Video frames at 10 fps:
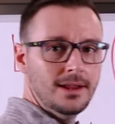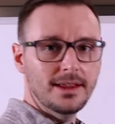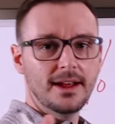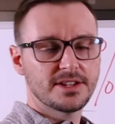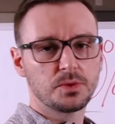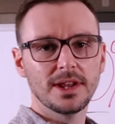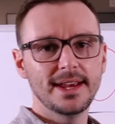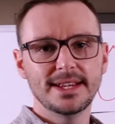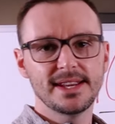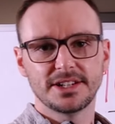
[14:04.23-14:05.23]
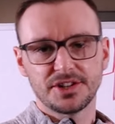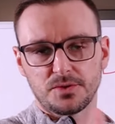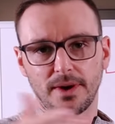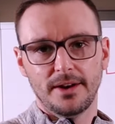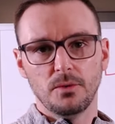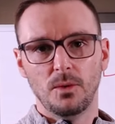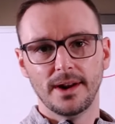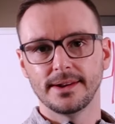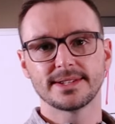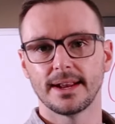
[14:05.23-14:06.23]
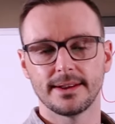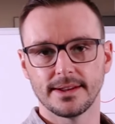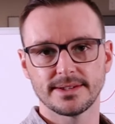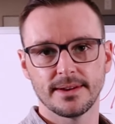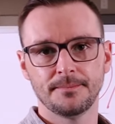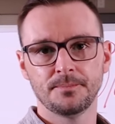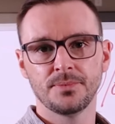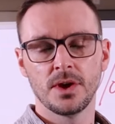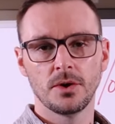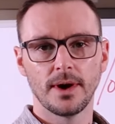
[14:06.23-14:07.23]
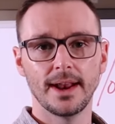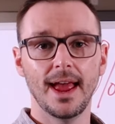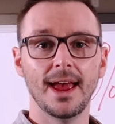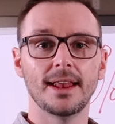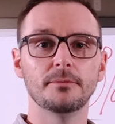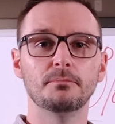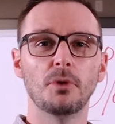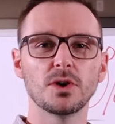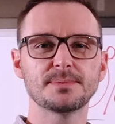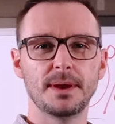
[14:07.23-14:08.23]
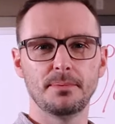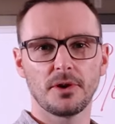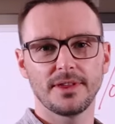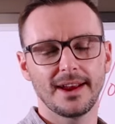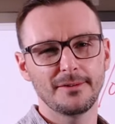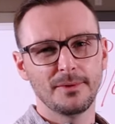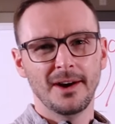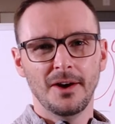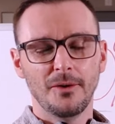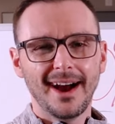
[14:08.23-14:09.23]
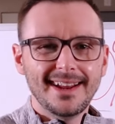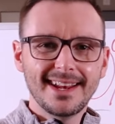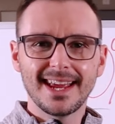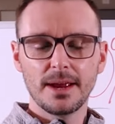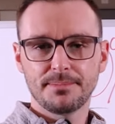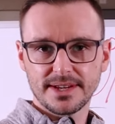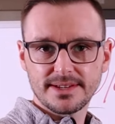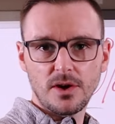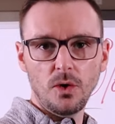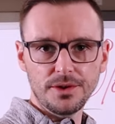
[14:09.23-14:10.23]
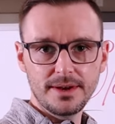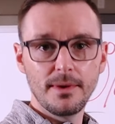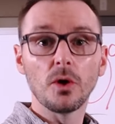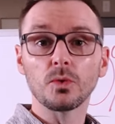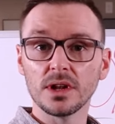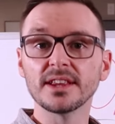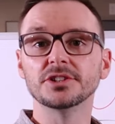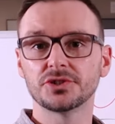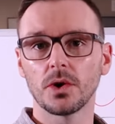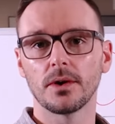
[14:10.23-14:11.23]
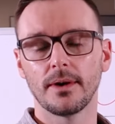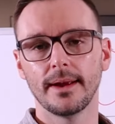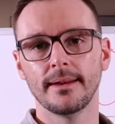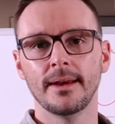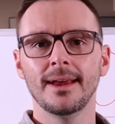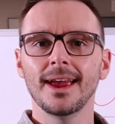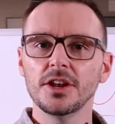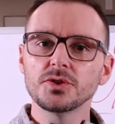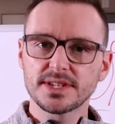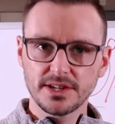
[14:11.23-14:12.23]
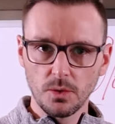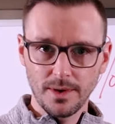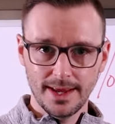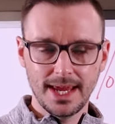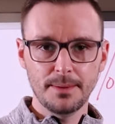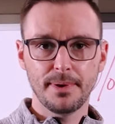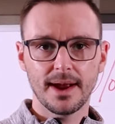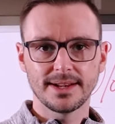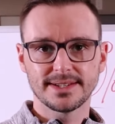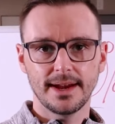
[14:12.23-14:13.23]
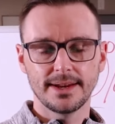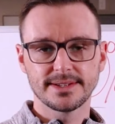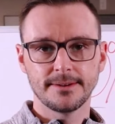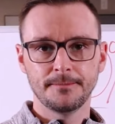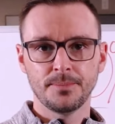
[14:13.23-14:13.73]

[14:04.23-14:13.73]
It's really easy to just write one sentence, right? And most people are thinking, I need to keep this cold email really short, right? And you still want to keep it concise.